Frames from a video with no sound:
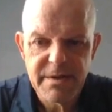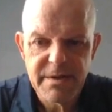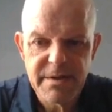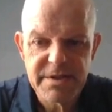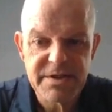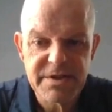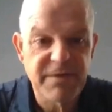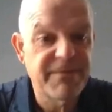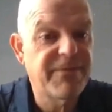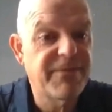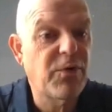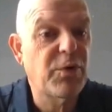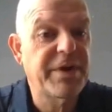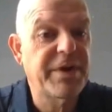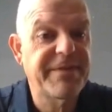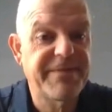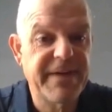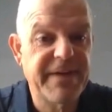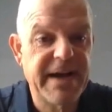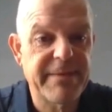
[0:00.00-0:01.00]
So
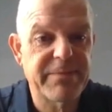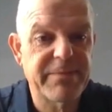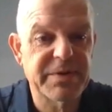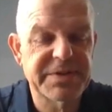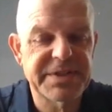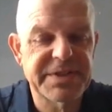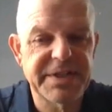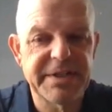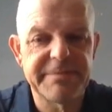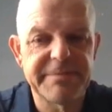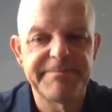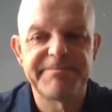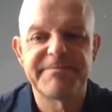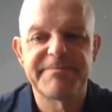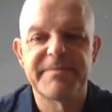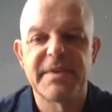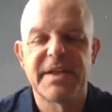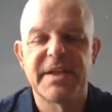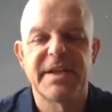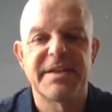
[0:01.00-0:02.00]
45%.
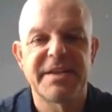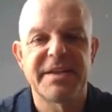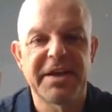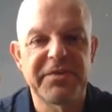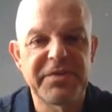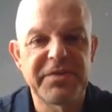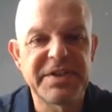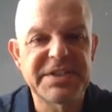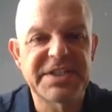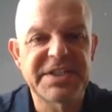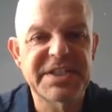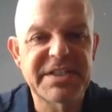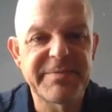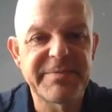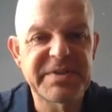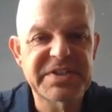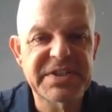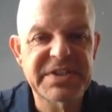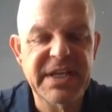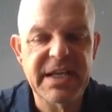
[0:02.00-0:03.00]
Now, this is the
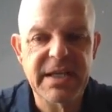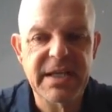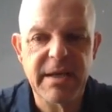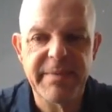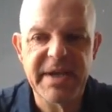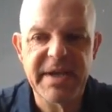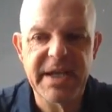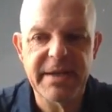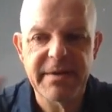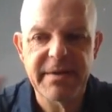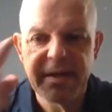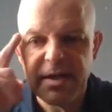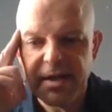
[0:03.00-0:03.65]
mistake I made.